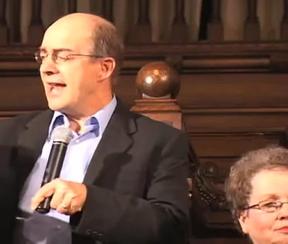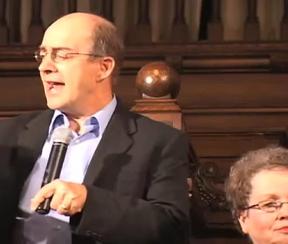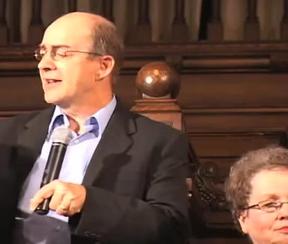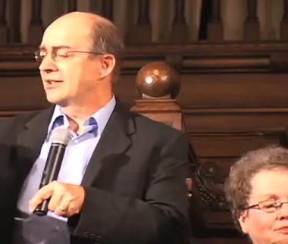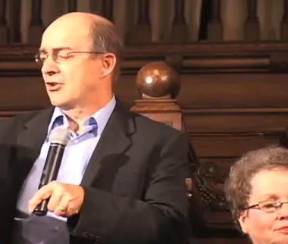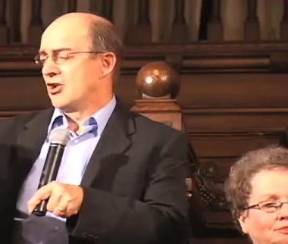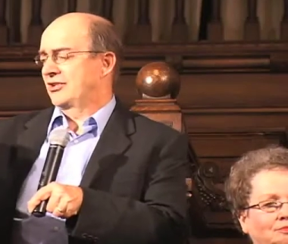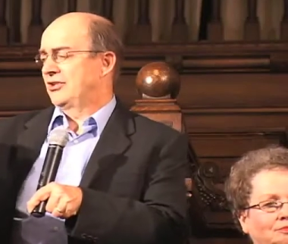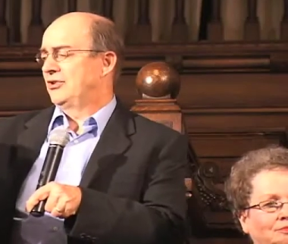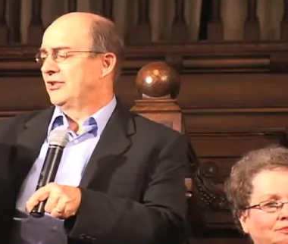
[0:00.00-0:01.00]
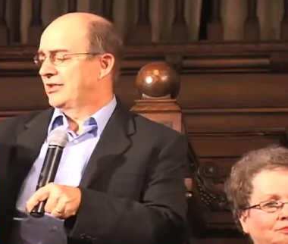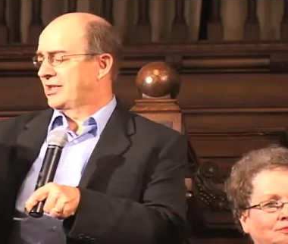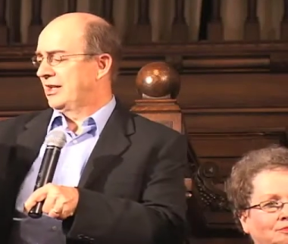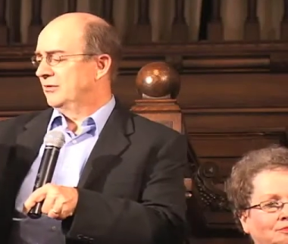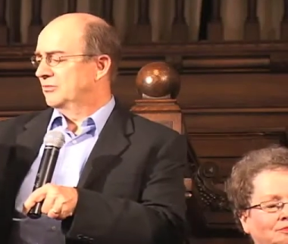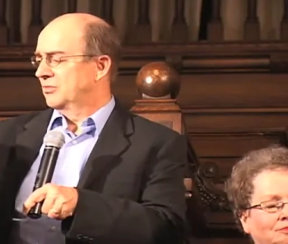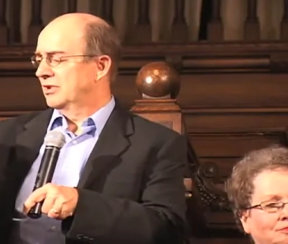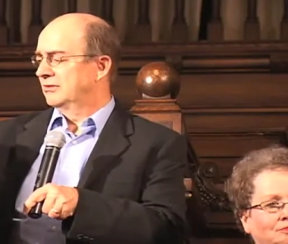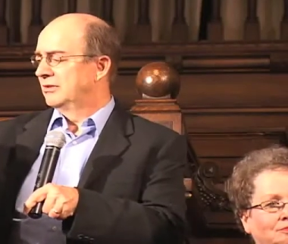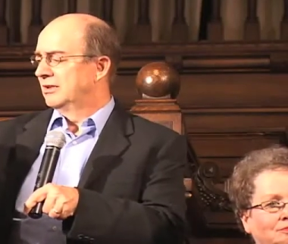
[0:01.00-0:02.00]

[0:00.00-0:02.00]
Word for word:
Speaker 1: hand causes you to sin, well,